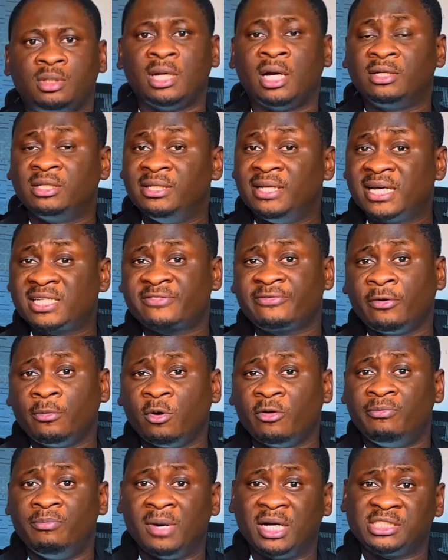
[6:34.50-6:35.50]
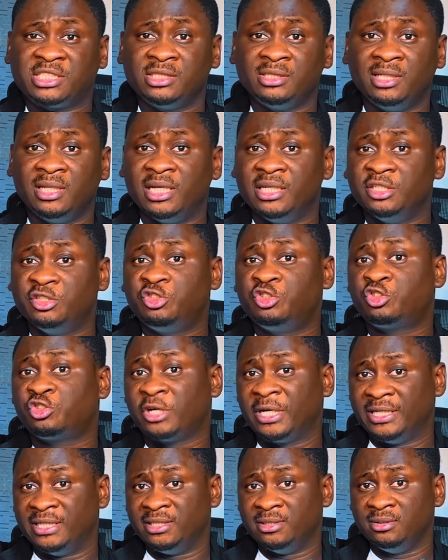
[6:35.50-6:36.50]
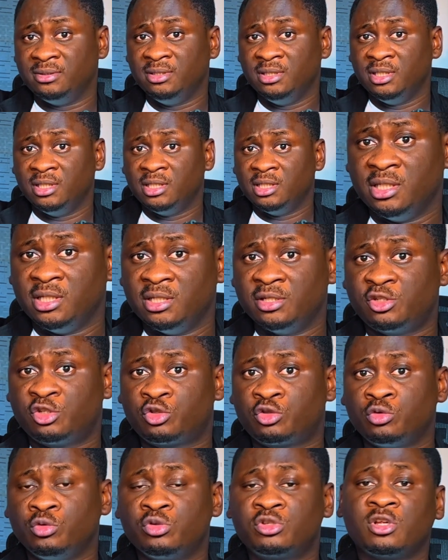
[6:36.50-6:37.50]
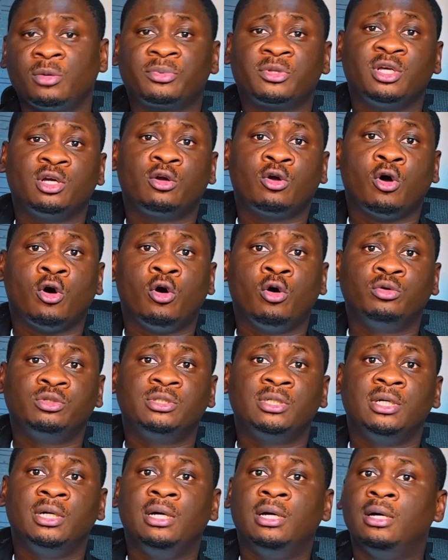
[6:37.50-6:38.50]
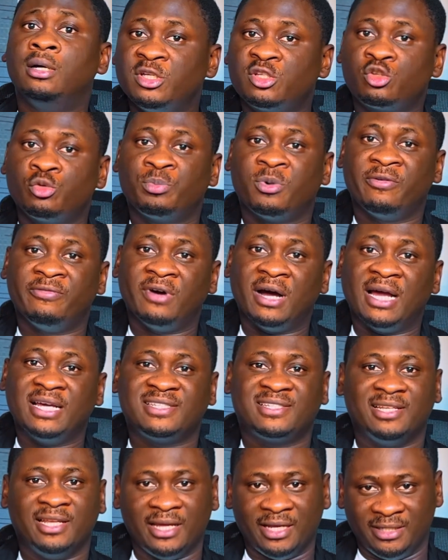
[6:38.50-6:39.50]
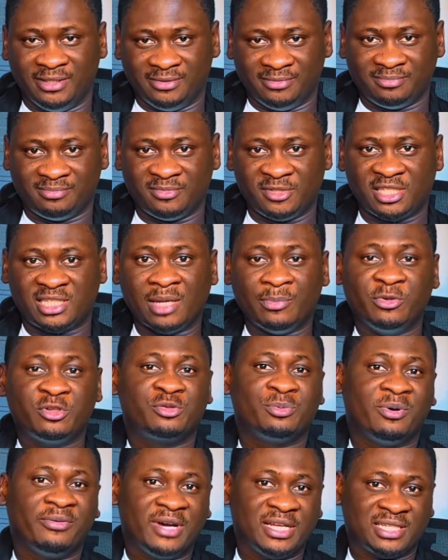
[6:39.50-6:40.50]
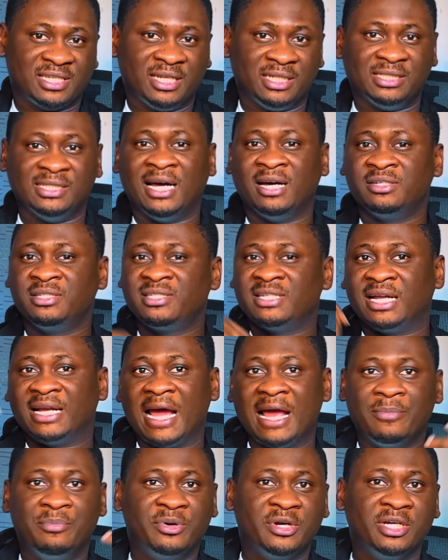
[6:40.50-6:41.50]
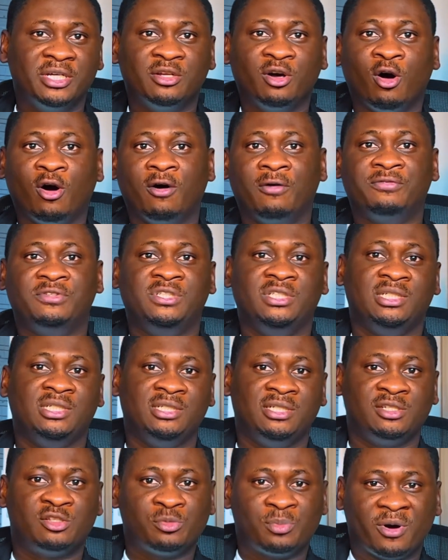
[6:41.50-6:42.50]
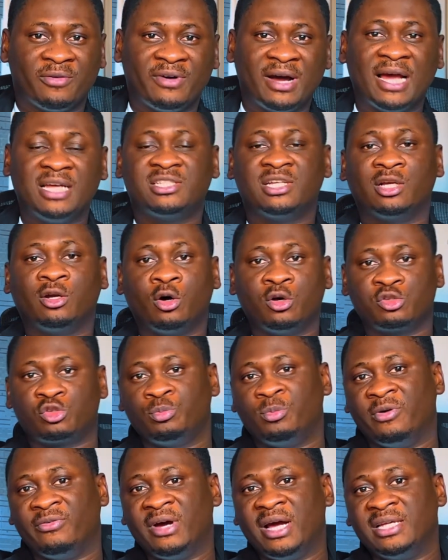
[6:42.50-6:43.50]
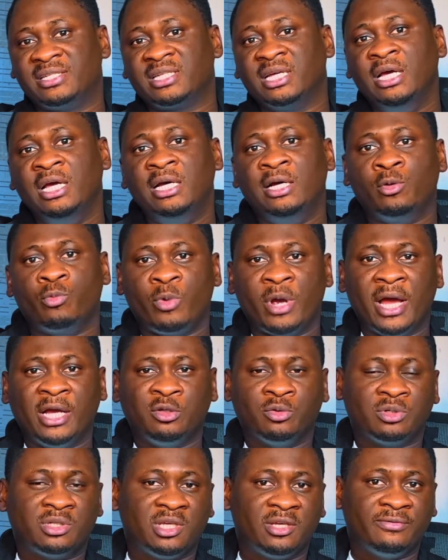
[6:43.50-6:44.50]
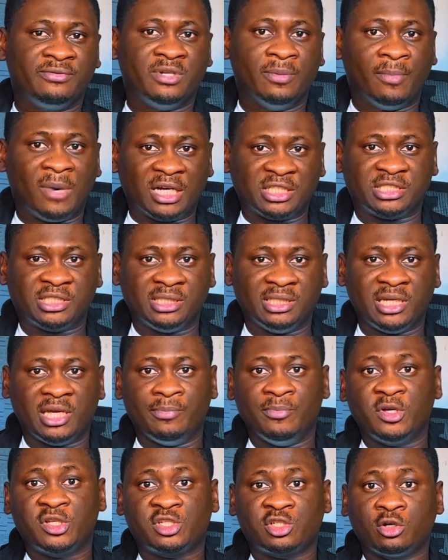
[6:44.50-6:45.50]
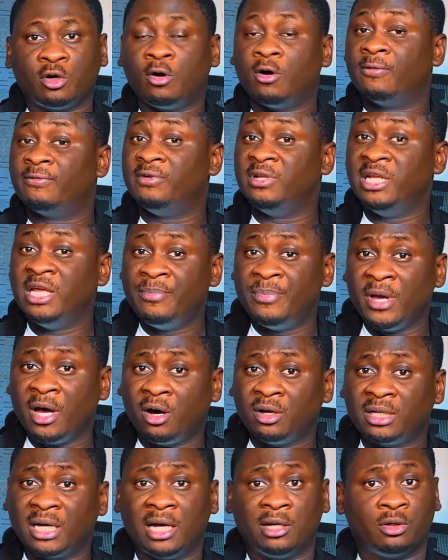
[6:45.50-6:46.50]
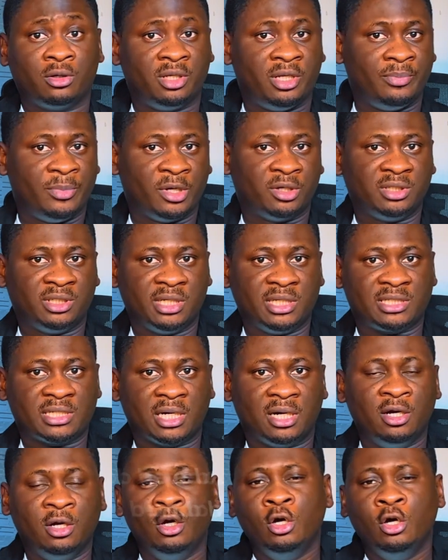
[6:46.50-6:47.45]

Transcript: Now, the next form of machine learning training is through something called semi-supervised learning. Semi-supervised learning. Now, this is an hybrid of the supervised and unsupervised, where you give the machine a mixture of labeled and unlabeled data.